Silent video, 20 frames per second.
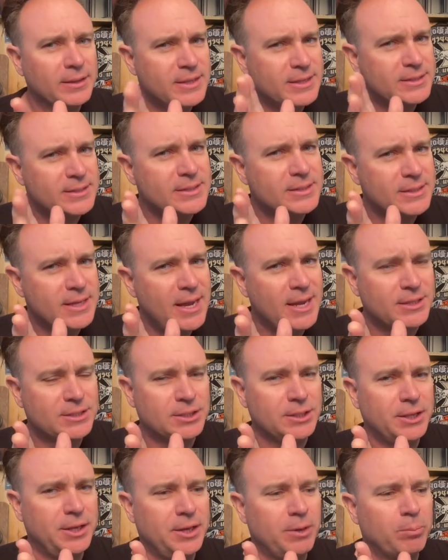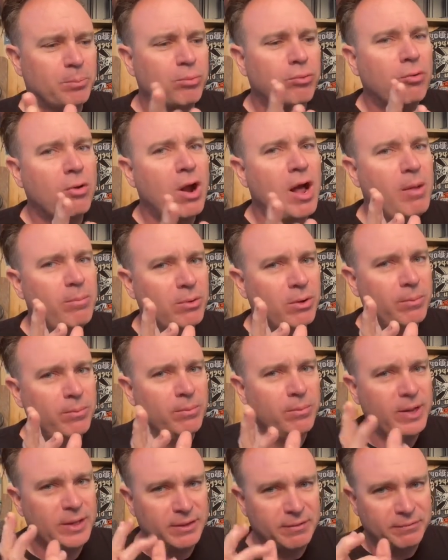This is actually a problem
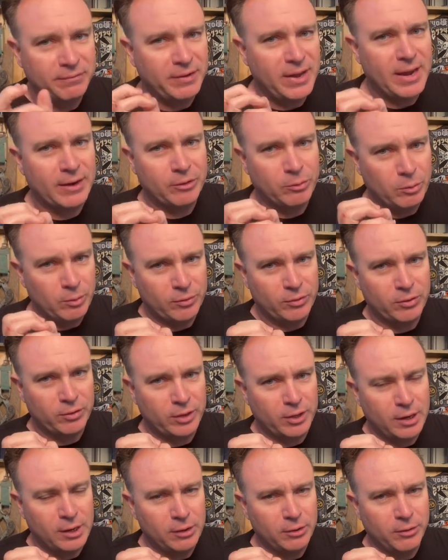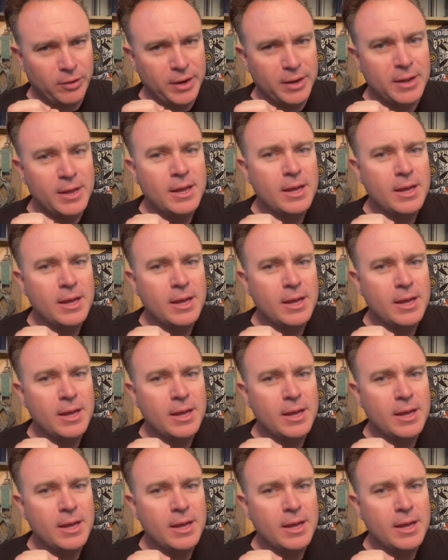at the factory with their coloring.